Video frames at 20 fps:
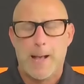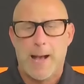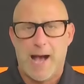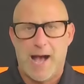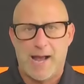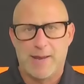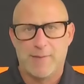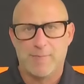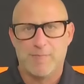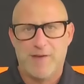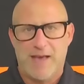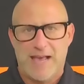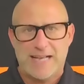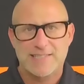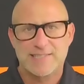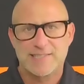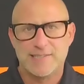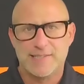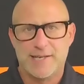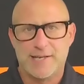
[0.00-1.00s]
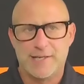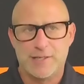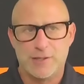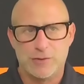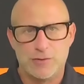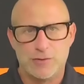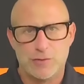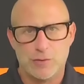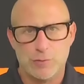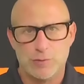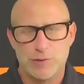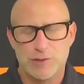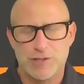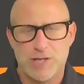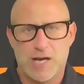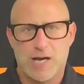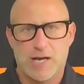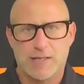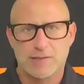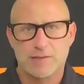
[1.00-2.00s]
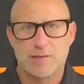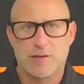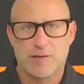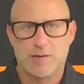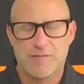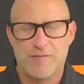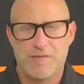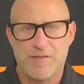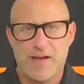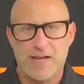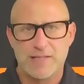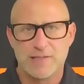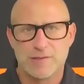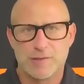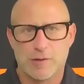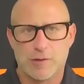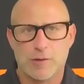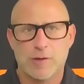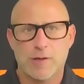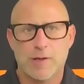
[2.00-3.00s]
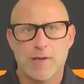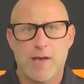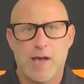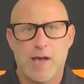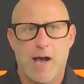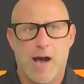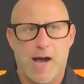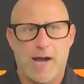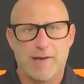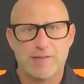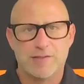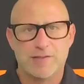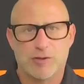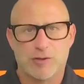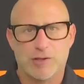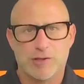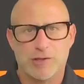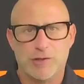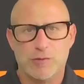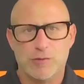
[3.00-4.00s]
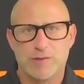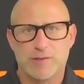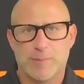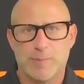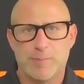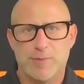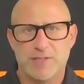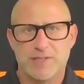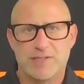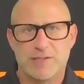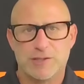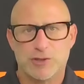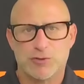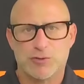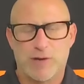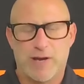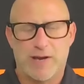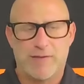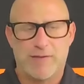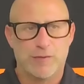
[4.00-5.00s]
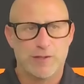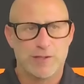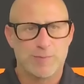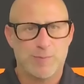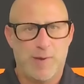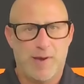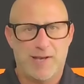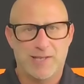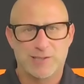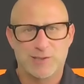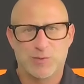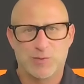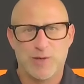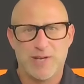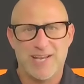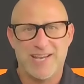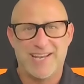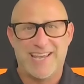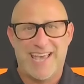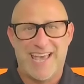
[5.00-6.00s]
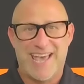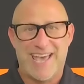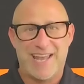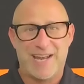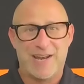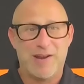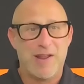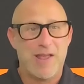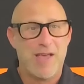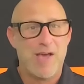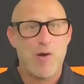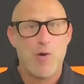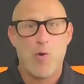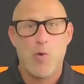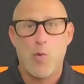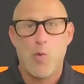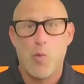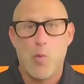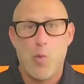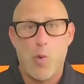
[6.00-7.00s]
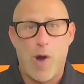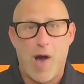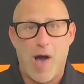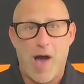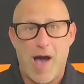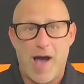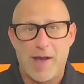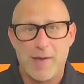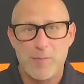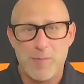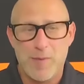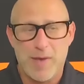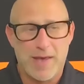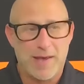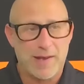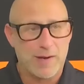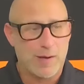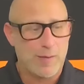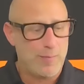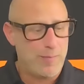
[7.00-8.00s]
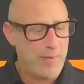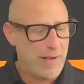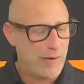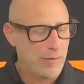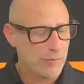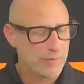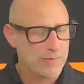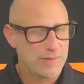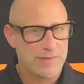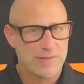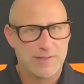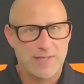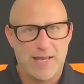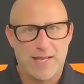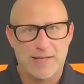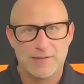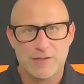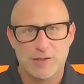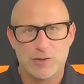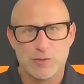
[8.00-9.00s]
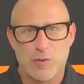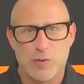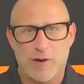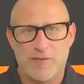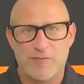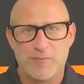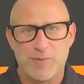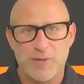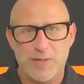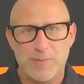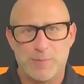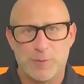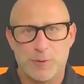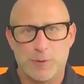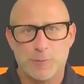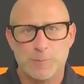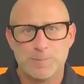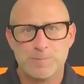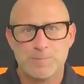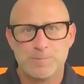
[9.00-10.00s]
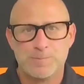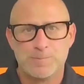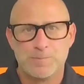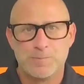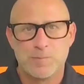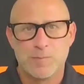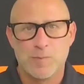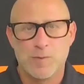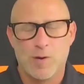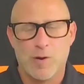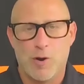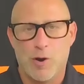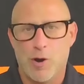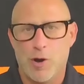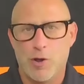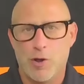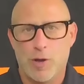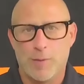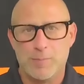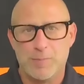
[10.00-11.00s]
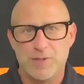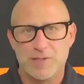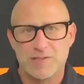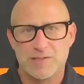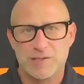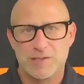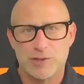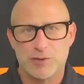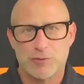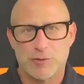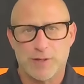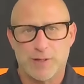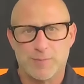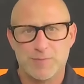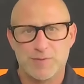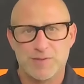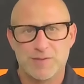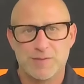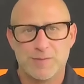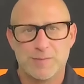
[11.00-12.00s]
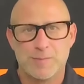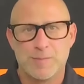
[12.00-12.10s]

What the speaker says: I am vaccinated, 2 shots on Pfizer. I started to do some business travel this past week, and I met about 10 to 12 people all on business trips.